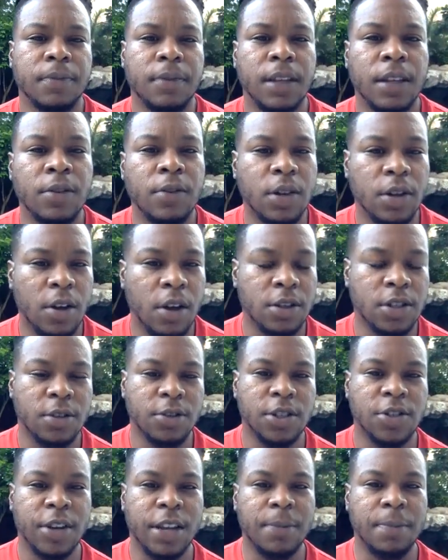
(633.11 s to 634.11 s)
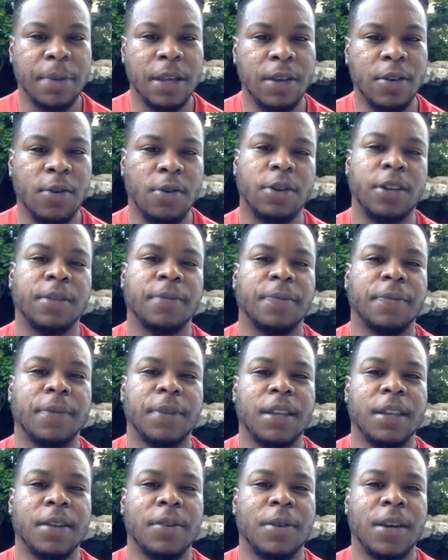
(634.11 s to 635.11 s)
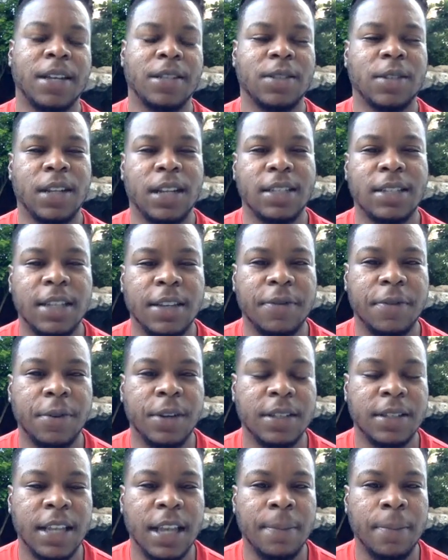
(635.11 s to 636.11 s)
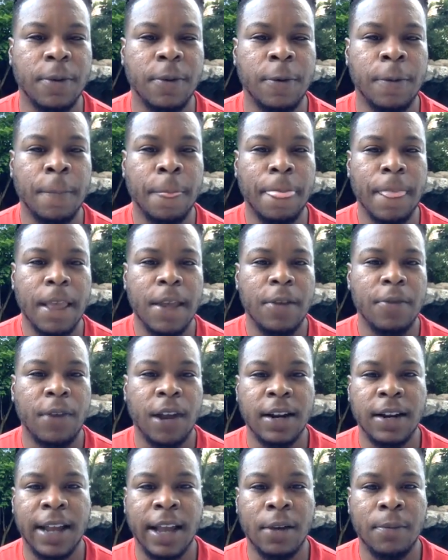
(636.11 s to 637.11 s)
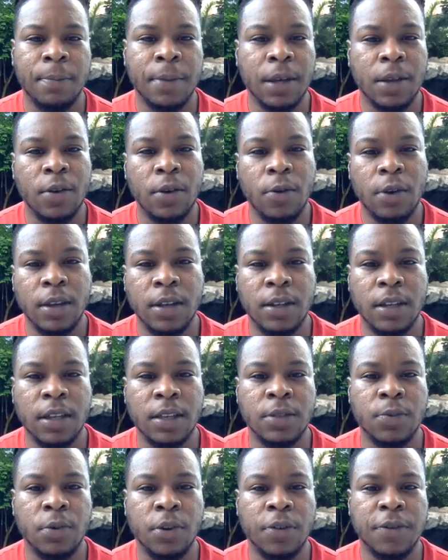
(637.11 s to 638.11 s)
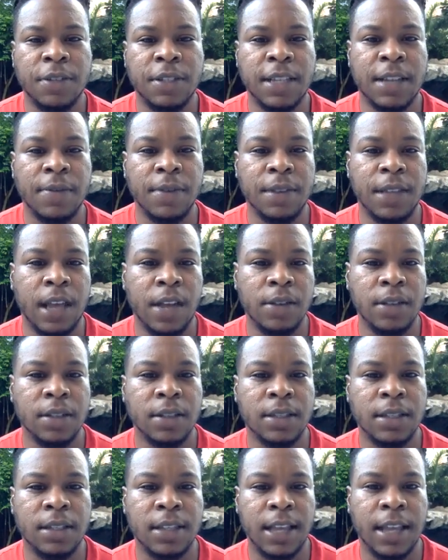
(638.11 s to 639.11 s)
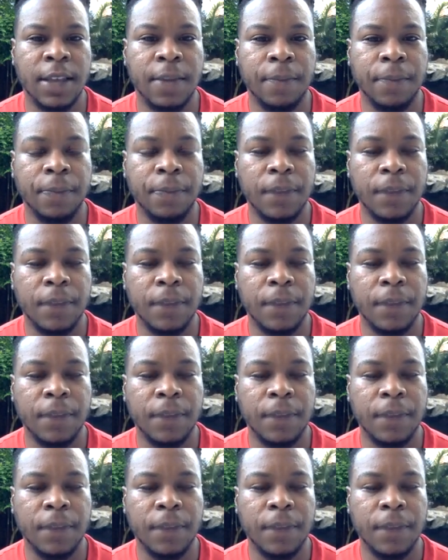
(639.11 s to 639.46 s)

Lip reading: And you can also trade Bitcoin, right? So let's say, for example, right now Bitcoin is worth $7,000 today.